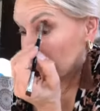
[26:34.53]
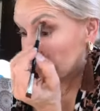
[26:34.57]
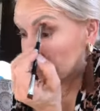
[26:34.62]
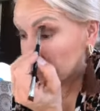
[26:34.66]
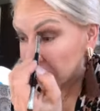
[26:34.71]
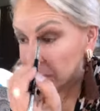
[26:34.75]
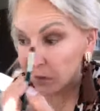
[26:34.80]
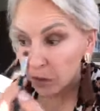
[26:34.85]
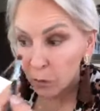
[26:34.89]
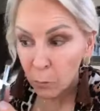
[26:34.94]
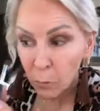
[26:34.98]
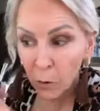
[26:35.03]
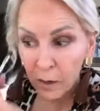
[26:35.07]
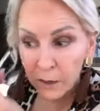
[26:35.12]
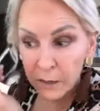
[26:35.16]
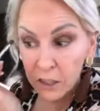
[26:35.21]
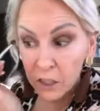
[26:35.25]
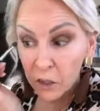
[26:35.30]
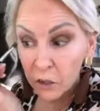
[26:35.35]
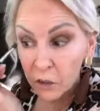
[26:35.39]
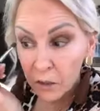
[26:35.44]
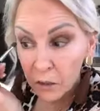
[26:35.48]
I mean, if you
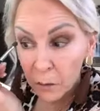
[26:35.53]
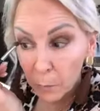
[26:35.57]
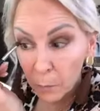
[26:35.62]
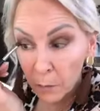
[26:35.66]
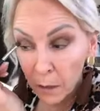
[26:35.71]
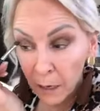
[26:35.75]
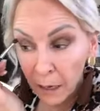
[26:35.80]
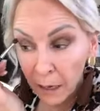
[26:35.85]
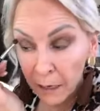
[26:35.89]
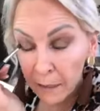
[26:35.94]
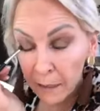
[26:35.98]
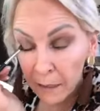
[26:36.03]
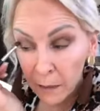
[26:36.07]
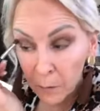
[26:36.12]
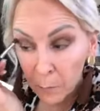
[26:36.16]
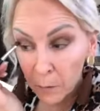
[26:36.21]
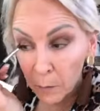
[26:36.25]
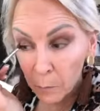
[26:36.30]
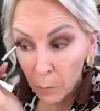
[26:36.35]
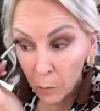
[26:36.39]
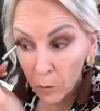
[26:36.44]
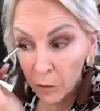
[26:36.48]
wanted, you could apply a
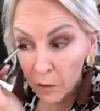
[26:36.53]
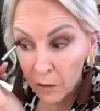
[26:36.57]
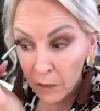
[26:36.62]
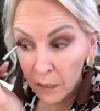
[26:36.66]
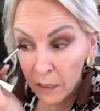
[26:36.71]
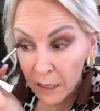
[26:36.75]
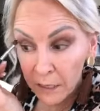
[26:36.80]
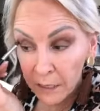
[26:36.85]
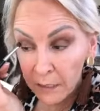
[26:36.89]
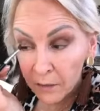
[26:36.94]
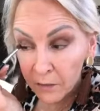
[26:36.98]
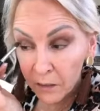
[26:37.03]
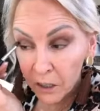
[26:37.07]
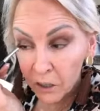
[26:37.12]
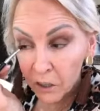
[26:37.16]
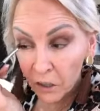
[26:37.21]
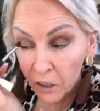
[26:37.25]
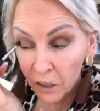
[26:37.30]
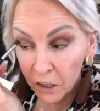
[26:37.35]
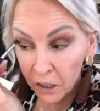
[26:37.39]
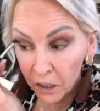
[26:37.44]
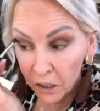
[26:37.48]
little bit more to have a
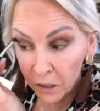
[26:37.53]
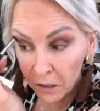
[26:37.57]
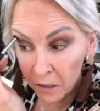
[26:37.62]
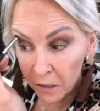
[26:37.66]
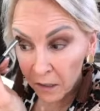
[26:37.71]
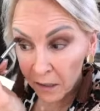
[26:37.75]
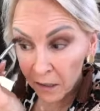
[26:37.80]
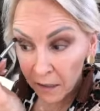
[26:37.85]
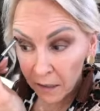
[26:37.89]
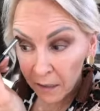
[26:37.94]
darker